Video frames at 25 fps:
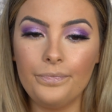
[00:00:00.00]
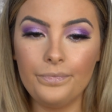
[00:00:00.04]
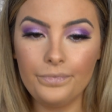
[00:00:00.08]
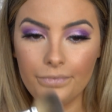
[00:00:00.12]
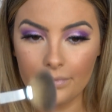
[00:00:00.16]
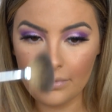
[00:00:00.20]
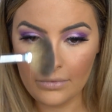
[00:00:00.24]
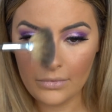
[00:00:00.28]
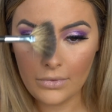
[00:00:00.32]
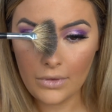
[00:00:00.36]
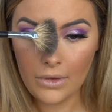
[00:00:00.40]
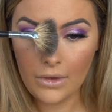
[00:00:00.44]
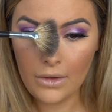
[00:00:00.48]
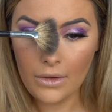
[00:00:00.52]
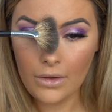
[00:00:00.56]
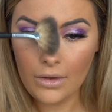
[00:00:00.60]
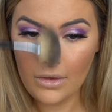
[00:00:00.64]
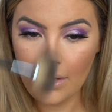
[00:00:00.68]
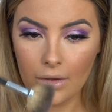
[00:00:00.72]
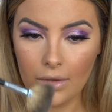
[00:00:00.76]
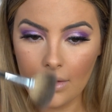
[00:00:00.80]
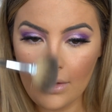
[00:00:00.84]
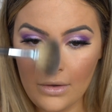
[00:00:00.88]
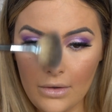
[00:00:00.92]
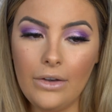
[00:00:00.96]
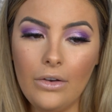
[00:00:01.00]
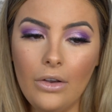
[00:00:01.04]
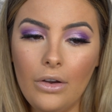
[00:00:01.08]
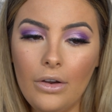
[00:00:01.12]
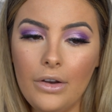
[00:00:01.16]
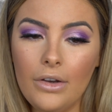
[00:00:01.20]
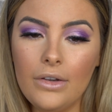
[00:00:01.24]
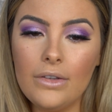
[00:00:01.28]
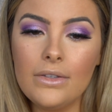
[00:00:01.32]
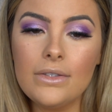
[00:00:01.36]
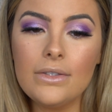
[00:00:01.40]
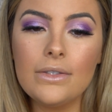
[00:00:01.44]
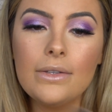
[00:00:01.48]
down the bridge of my
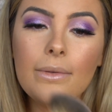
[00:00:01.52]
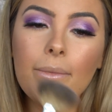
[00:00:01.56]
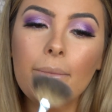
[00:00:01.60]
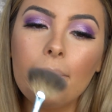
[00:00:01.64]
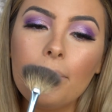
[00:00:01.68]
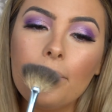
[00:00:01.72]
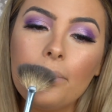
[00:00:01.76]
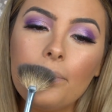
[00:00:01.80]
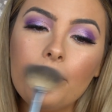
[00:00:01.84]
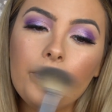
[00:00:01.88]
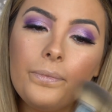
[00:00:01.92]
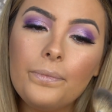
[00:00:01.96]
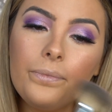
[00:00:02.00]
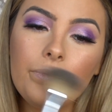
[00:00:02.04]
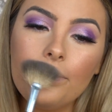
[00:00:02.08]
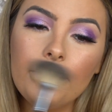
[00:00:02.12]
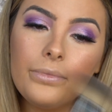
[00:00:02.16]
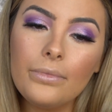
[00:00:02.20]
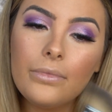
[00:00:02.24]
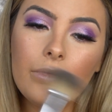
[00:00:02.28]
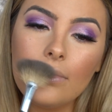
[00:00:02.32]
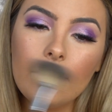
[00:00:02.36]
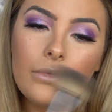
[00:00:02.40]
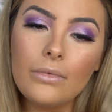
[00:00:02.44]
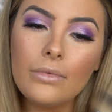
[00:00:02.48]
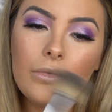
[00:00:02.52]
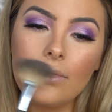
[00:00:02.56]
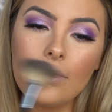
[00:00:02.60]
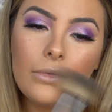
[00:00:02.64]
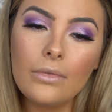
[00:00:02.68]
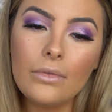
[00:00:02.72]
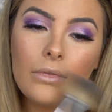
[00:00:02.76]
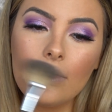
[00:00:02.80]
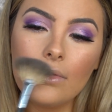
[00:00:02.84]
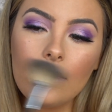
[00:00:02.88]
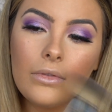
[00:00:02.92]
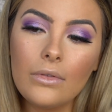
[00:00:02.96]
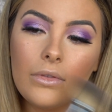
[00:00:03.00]
nose, on top of the
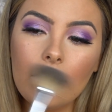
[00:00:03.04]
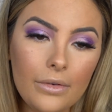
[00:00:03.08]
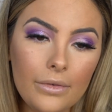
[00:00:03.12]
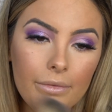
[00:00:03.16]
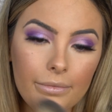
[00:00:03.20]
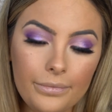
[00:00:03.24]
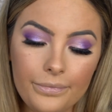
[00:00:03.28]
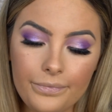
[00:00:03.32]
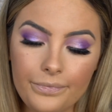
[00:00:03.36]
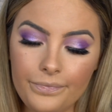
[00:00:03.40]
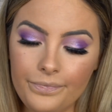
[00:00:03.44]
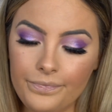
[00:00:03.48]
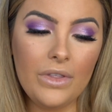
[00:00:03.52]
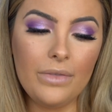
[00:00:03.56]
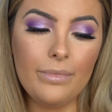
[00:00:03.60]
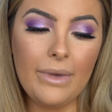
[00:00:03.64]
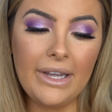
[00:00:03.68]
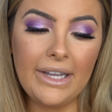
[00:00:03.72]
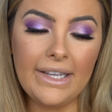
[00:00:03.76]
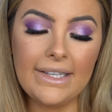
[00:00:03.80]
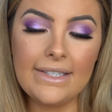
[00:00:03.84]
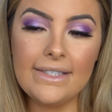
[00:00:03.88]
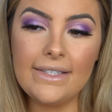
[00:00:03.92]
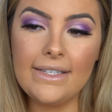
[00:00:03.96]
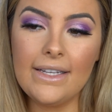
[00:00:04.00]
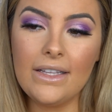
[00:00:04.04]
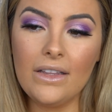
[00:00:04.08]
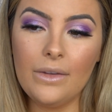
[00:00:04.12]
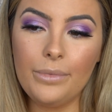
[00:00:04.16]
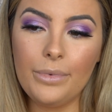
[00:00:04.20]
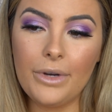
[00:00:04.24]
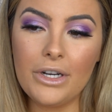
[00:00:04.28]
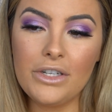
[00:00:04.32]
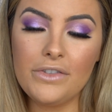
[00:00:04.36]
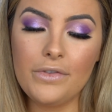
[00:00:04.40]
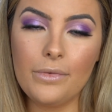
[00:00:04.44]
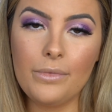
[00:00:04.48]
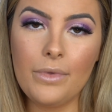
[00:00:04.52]
Cupid's bow. With my concealer
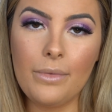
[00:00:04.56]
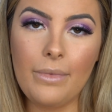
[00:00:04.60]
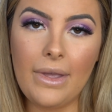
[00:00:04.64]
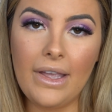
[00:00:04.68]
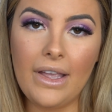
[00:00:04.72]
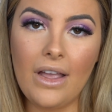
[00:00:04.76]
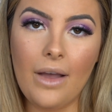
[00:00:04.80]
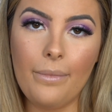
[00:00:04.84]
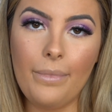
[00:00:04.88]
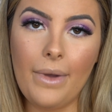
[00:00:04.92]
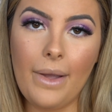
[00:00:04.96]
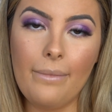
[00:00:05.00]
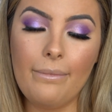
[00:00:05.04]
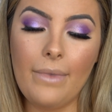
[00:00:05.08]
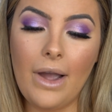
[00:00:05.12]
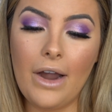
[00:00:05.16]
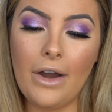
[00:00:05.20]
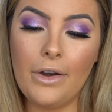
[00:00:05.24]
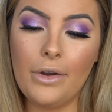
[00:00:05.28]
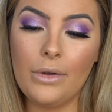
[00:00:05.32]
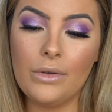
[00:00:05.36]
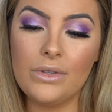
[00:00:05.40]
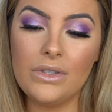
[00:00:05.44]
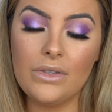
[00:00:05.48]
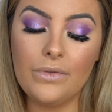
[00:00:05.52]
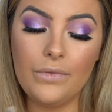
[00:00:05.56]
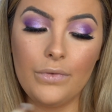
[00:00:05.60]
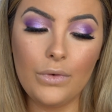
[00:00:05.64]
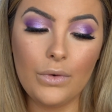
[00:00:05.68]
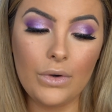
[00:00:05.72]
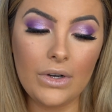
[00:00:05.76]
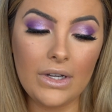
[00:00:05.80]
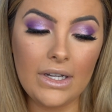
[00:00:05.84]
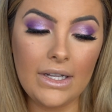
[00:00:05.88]
brush from the Makeup by Mario and Sephora